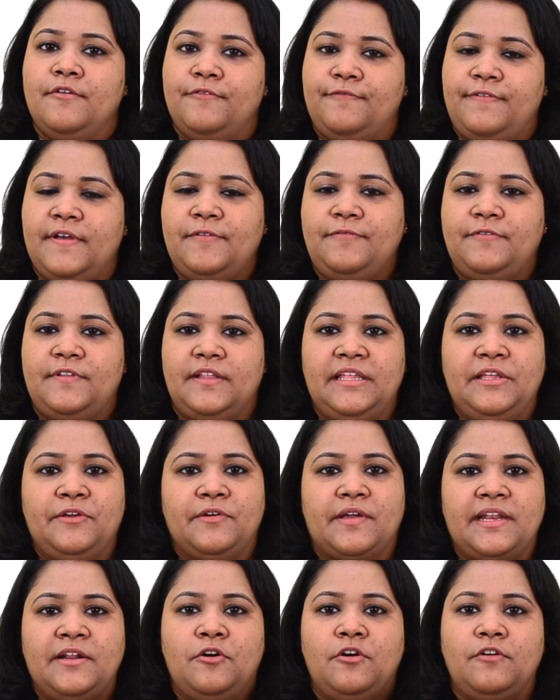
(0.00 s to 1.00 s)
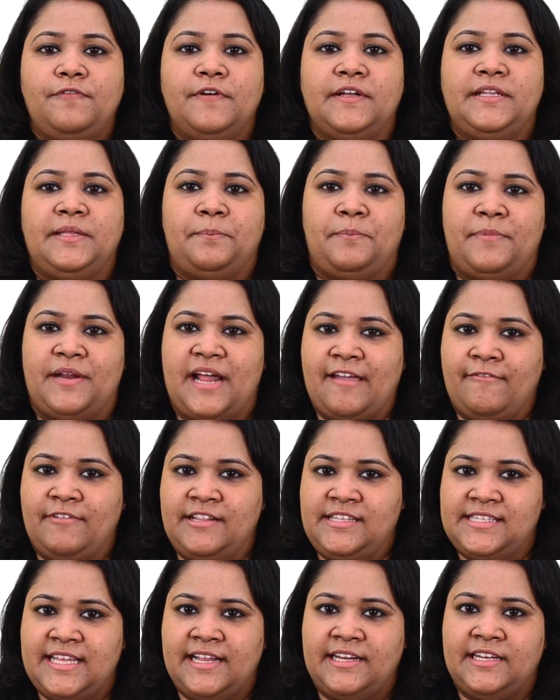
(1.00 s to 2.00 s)
Fifth, you can go for the
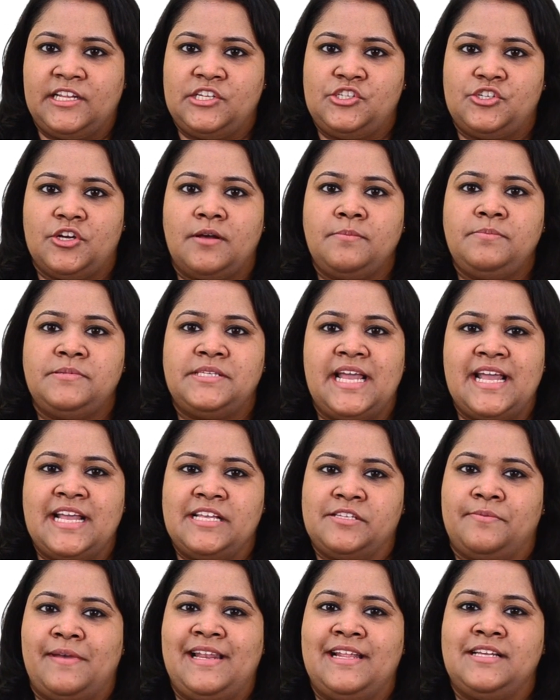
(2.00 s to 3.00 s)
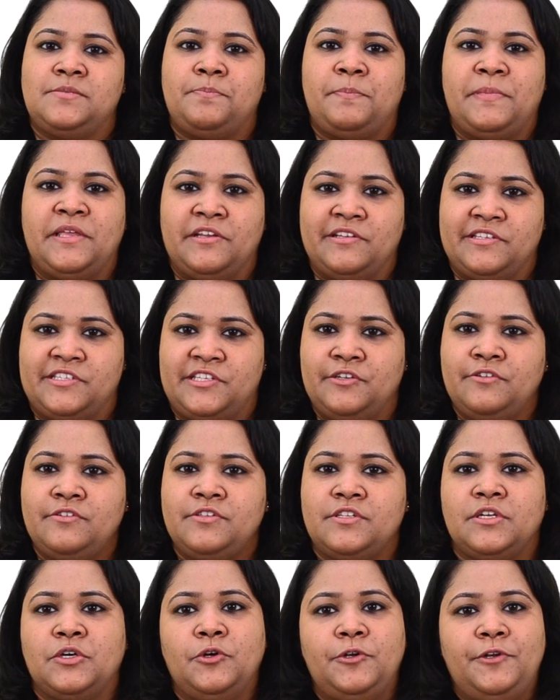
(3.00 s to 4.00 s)
private sector jobs as well as
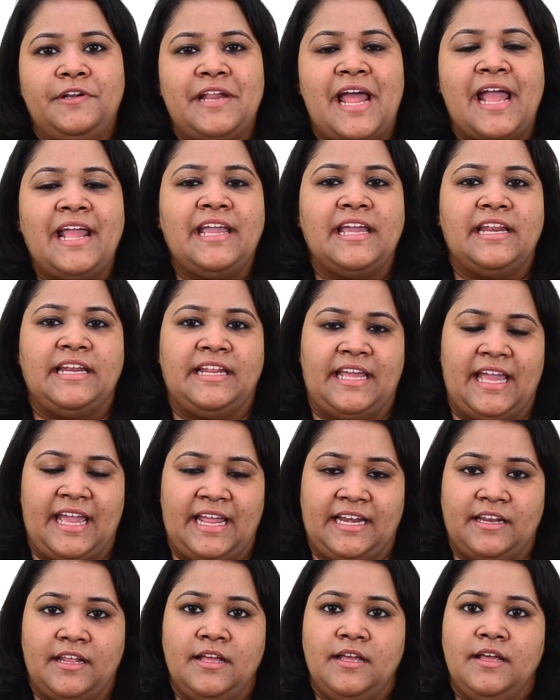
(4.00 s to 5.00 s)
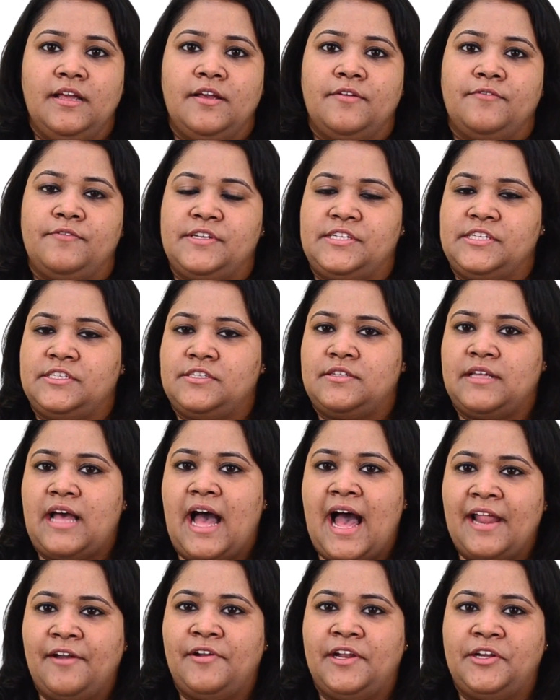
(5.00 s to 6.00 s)
PSUs, good rank in GATE, which is
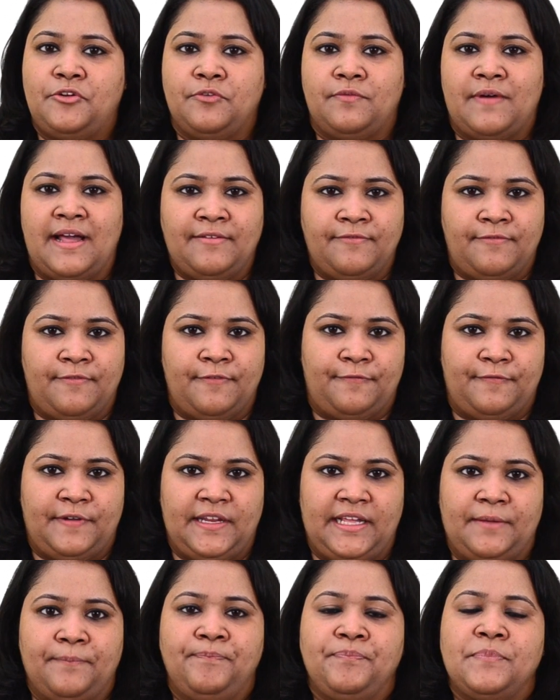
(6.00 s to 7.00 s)
100 to 150.